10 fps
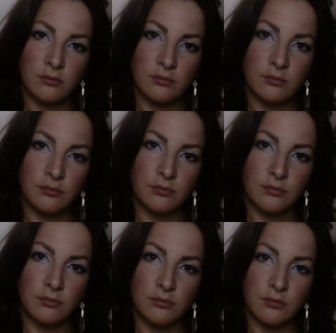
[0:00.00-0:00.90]

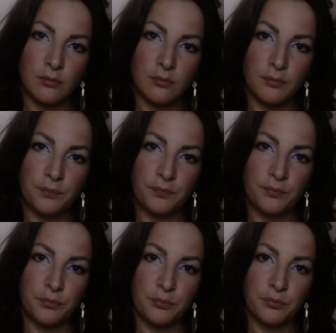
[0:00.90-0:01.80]

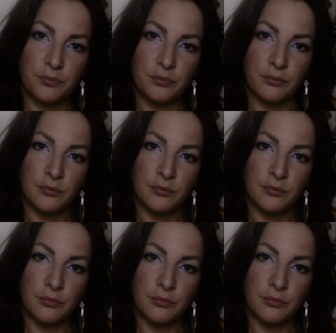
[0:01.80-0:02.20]
(silence)